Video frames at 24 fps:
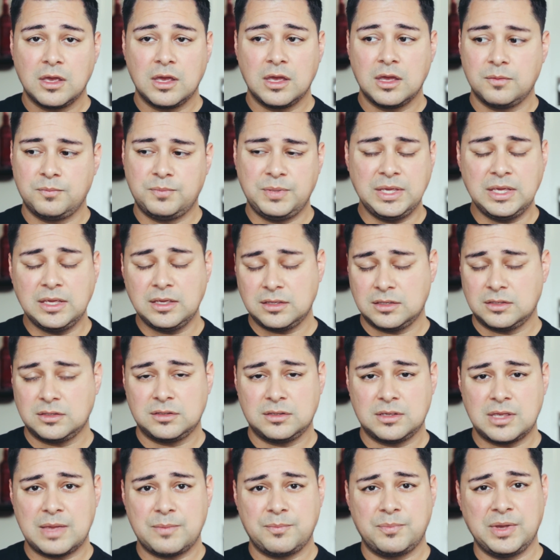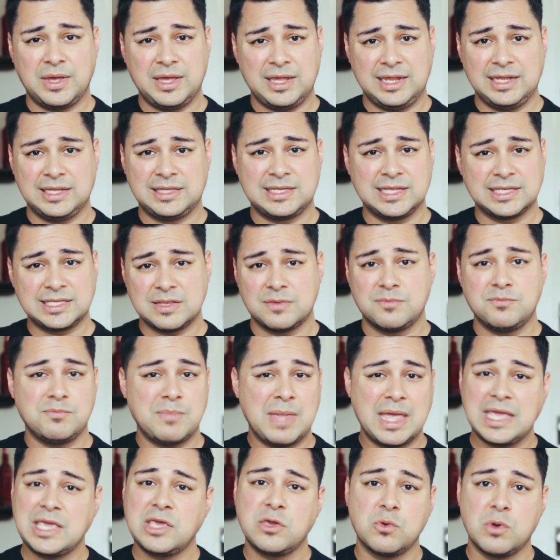but it doesn't
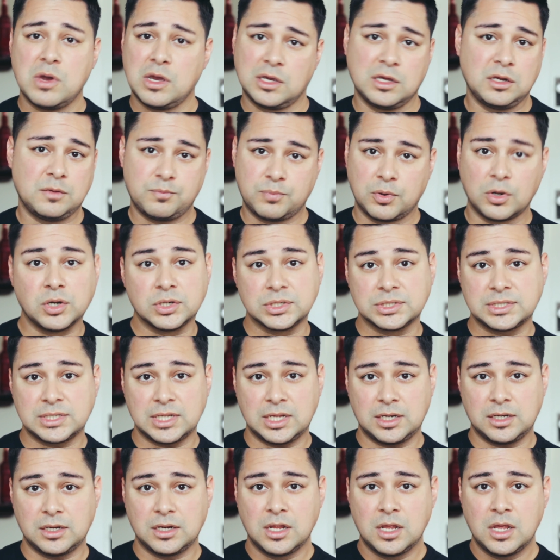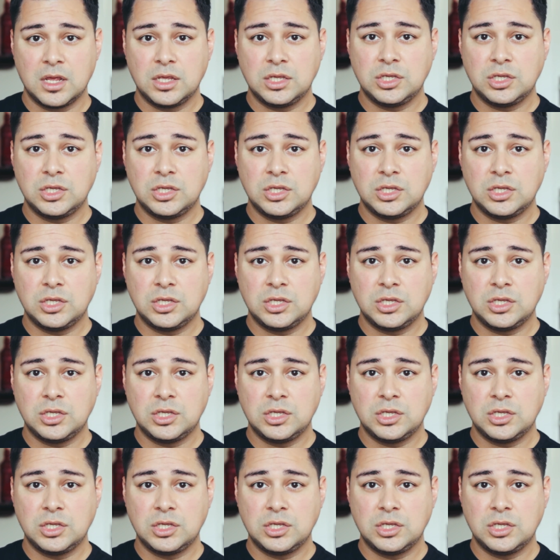make you a good person.